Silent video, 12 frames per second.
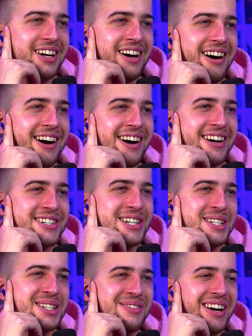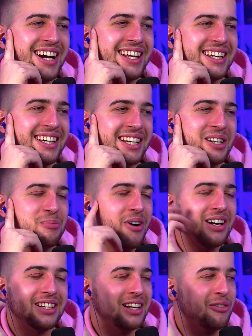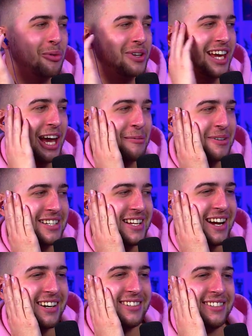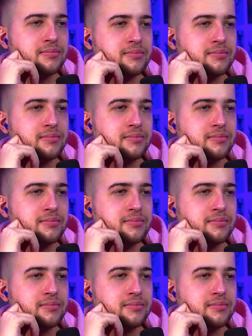Oh, she's smiling. Bro, I love it when that happens now.